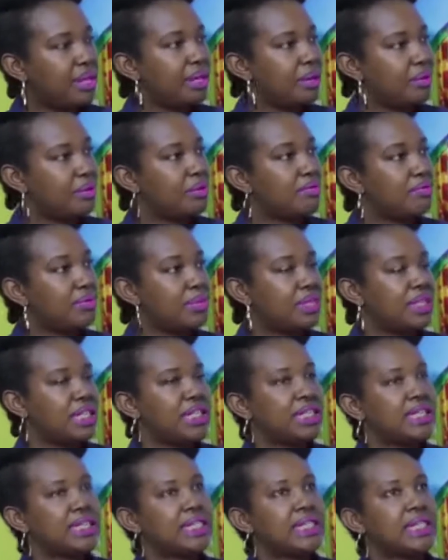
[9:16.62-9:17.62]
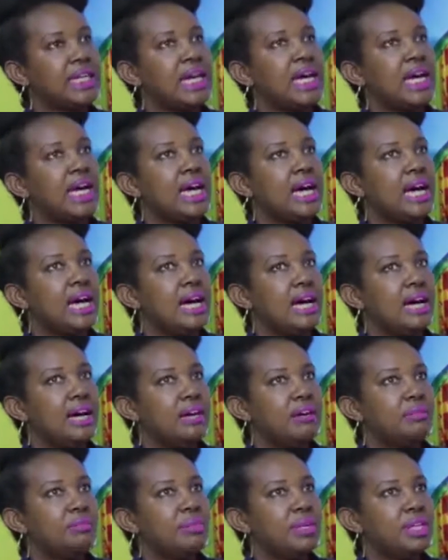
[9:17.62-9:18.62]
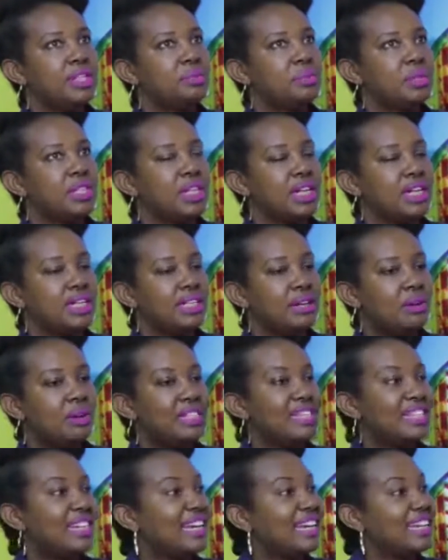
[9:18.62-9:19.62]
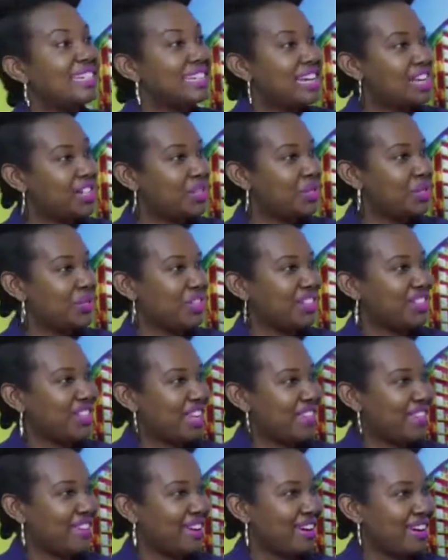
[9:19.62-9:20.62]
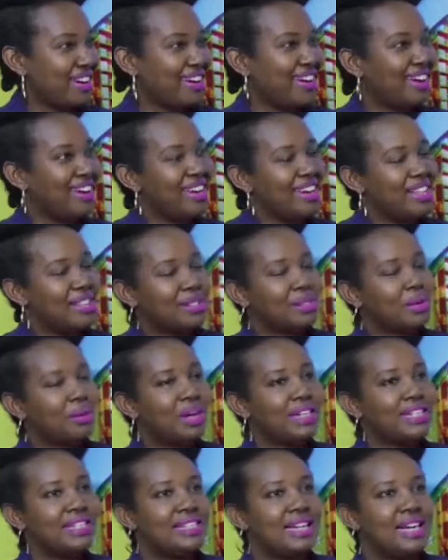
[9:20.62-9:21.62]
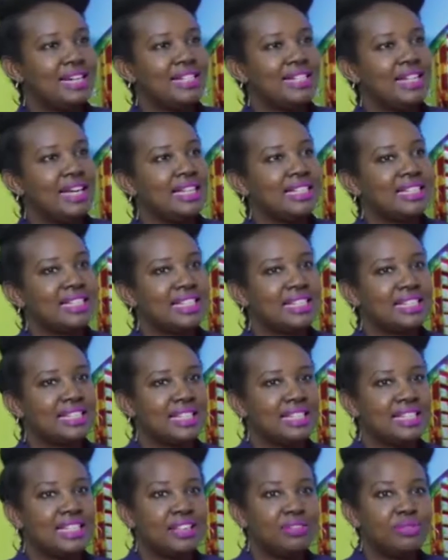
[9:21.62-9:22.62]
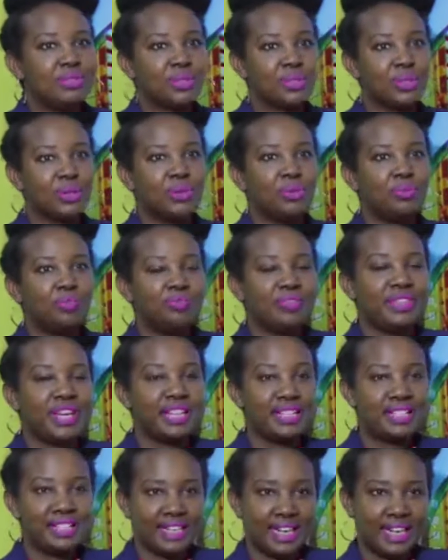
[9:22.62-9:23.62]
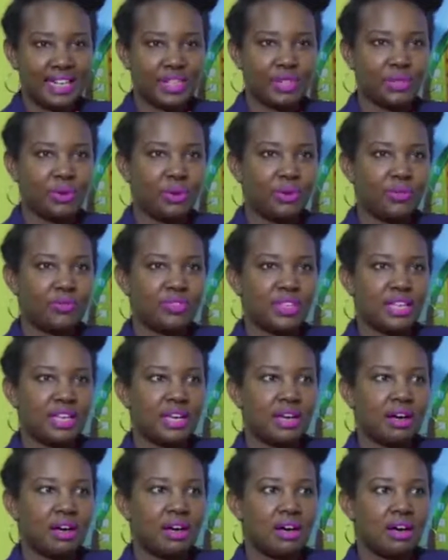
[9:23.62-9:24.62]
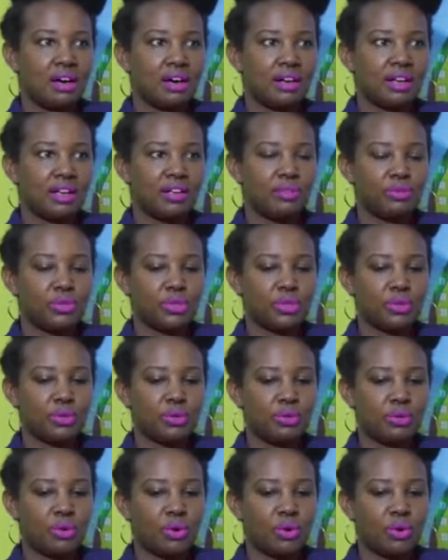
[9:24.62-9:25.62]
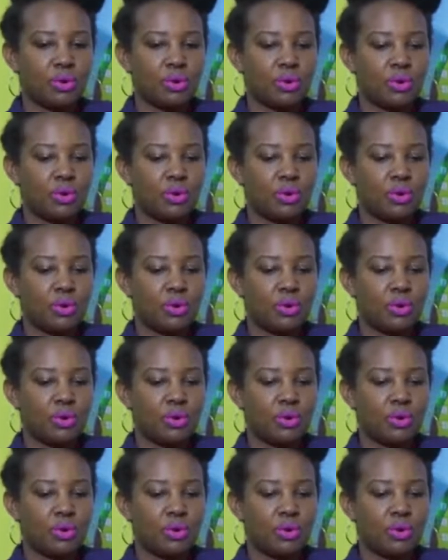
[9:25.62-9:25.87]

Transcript: of units. Especially the ones that are attached to each other. So what that does is it gives you, that title gives you